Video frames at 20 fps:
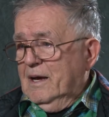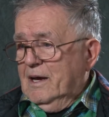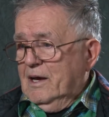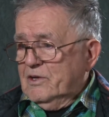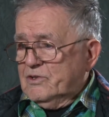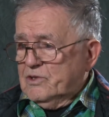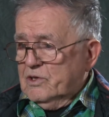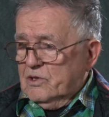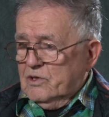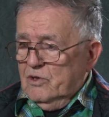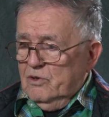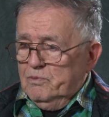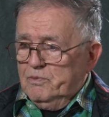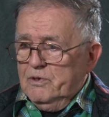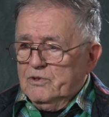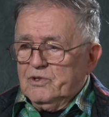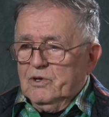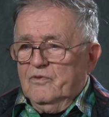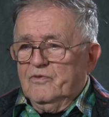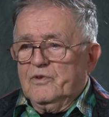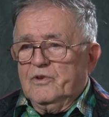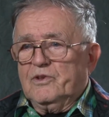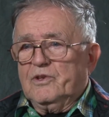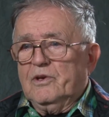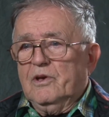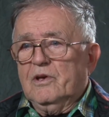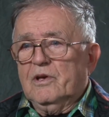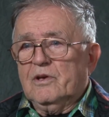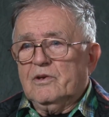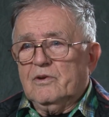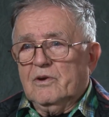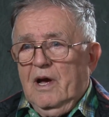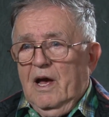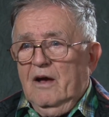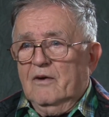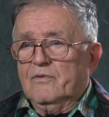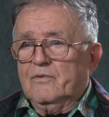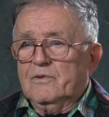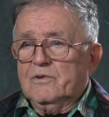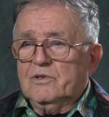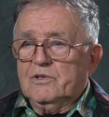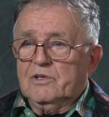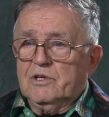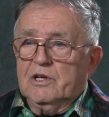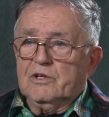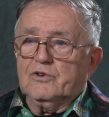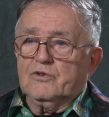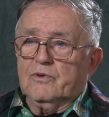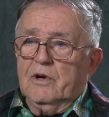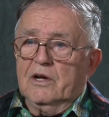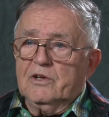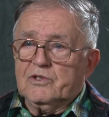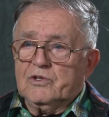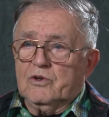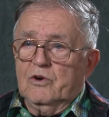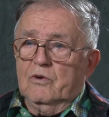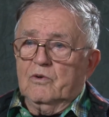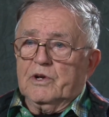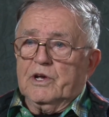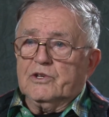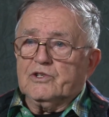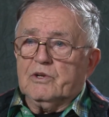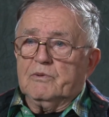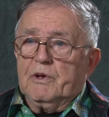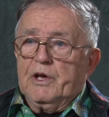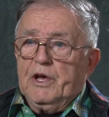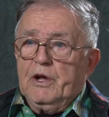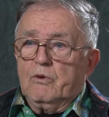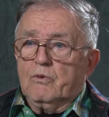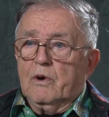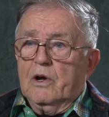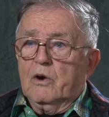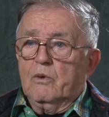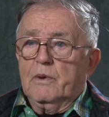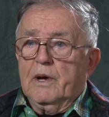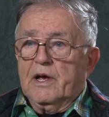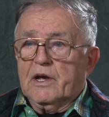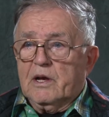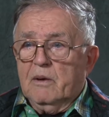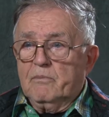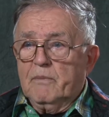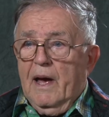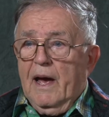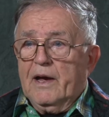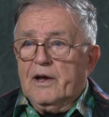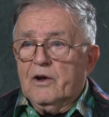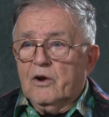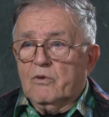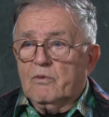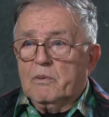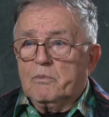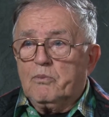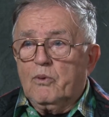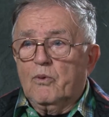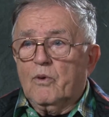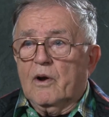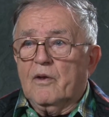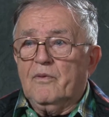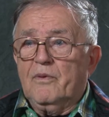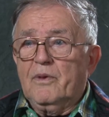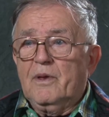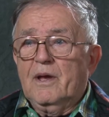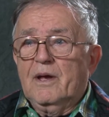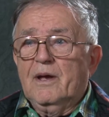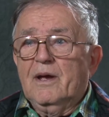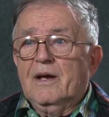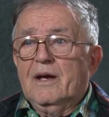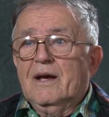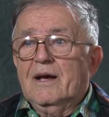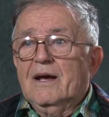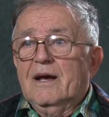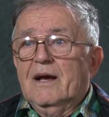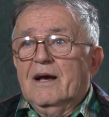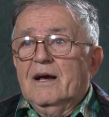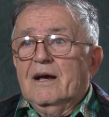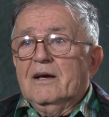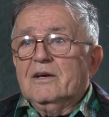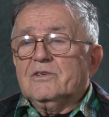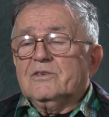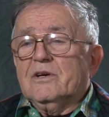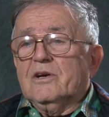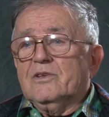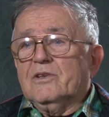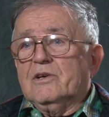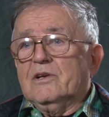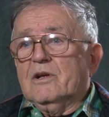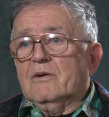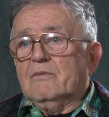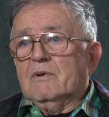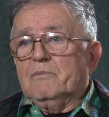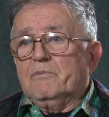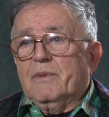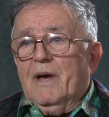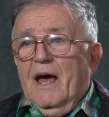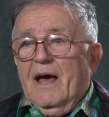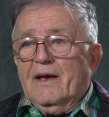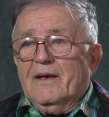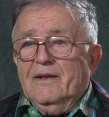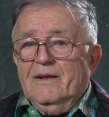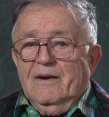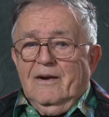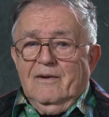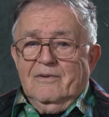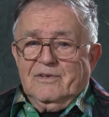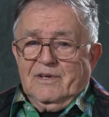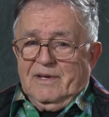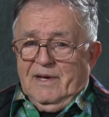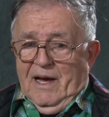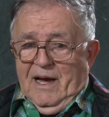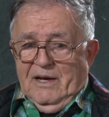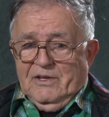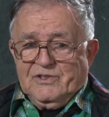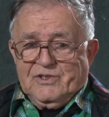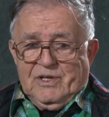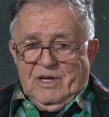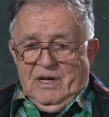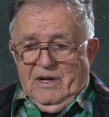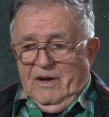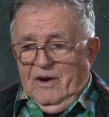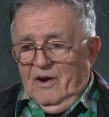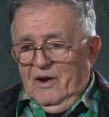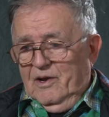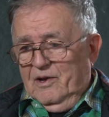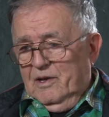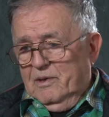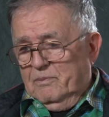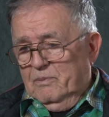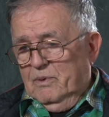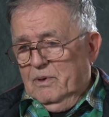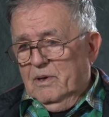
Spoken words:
He said, go put your outfit, get dressed, go and get something to eat right away and come back and report. So then I went back in there, and there's a guy standing there.